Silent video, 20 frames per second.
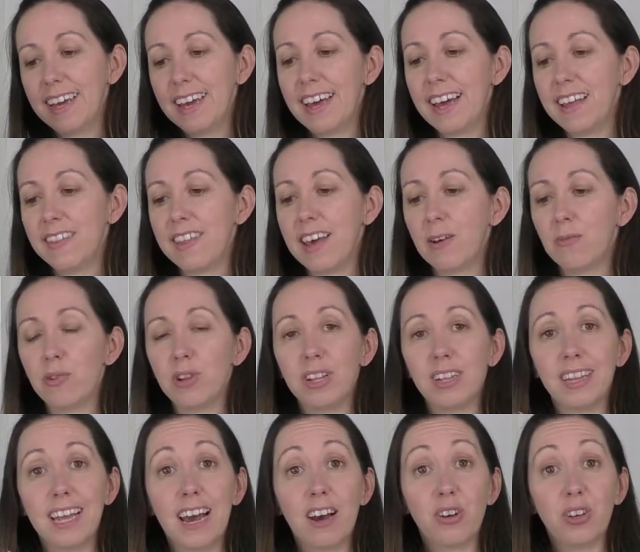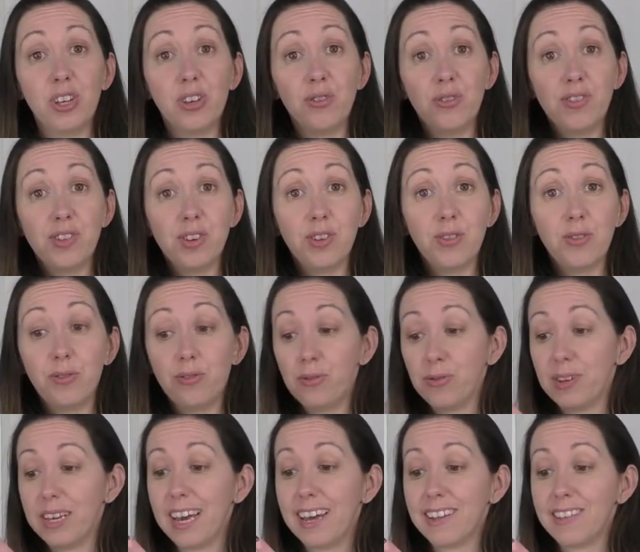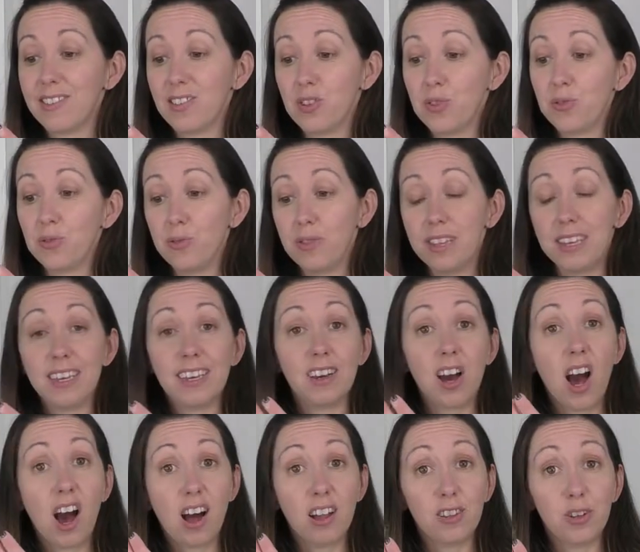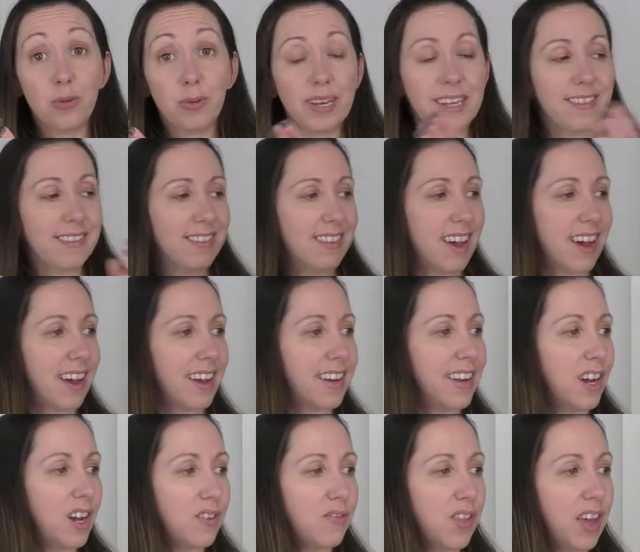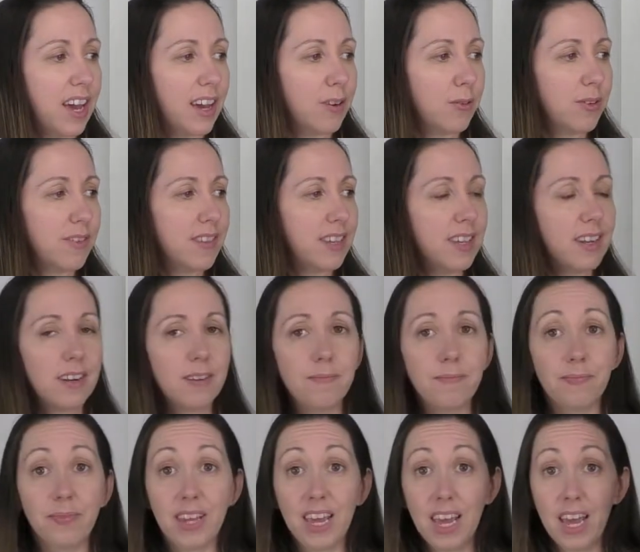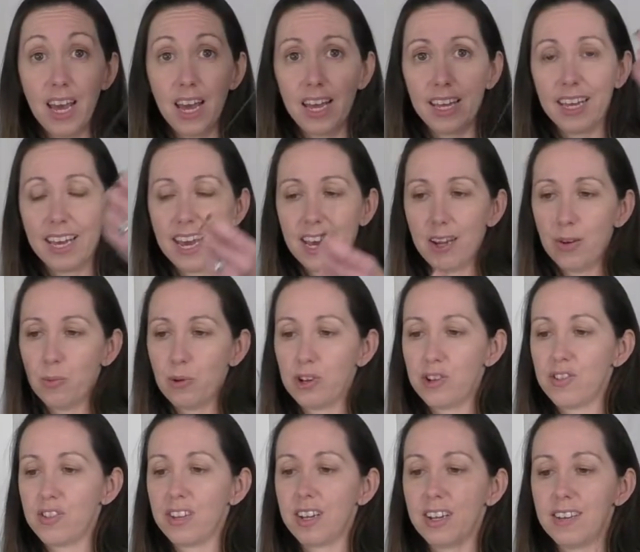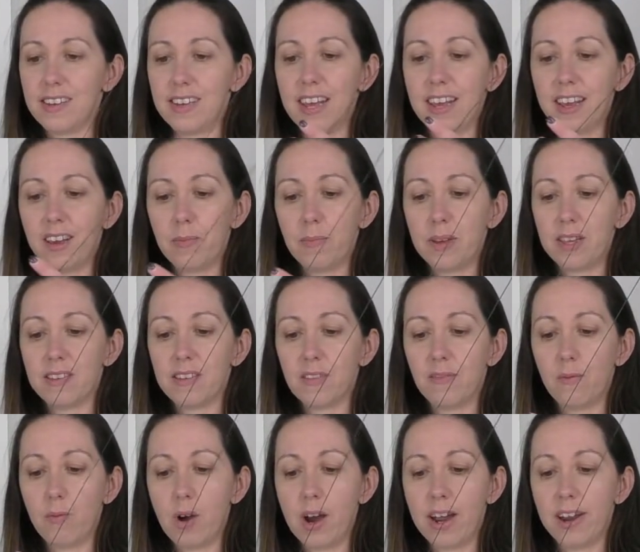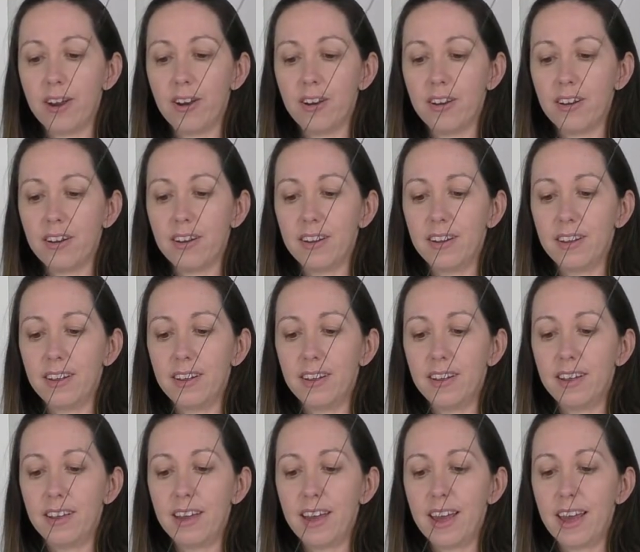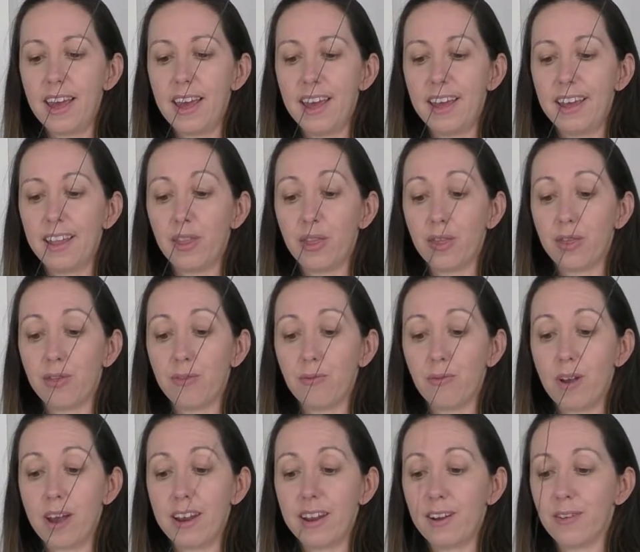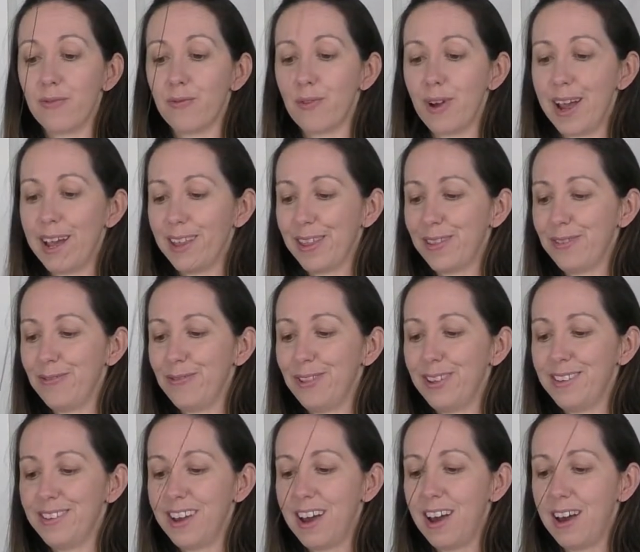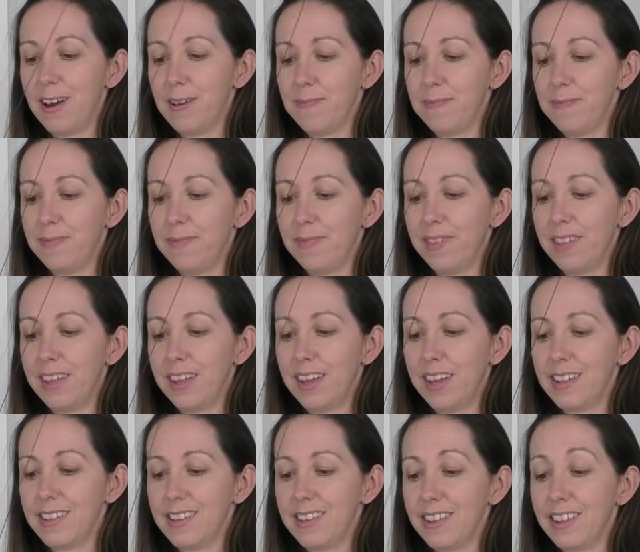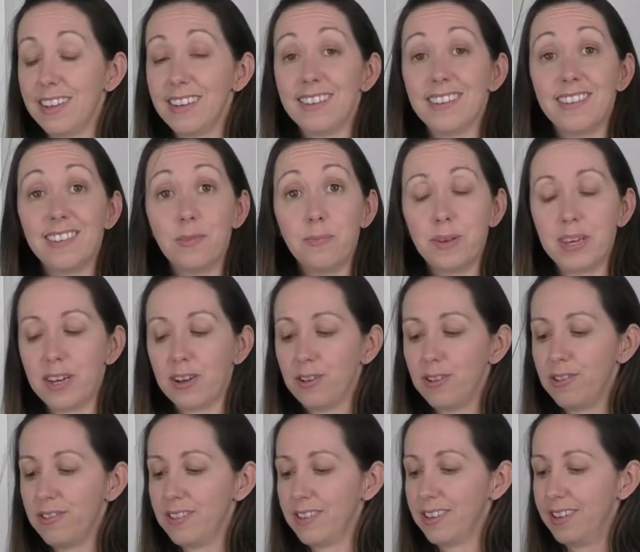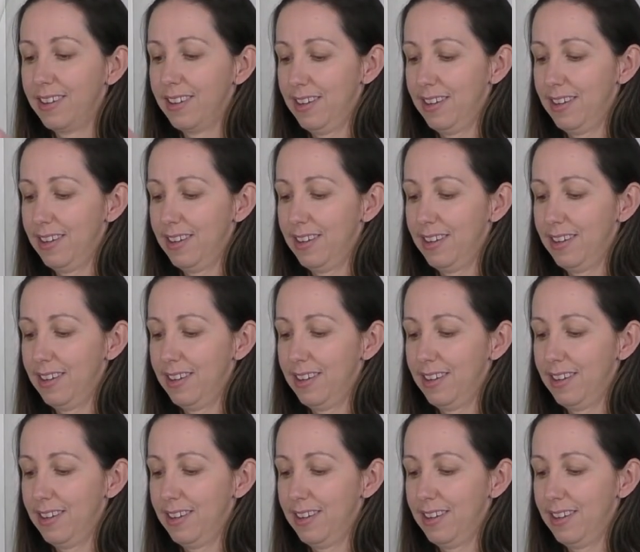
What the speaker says: and that will allow you to get to the hollow inside of the Equisetum. Again, we're just going to take a piece of wire and thread it right through the top until it disappears.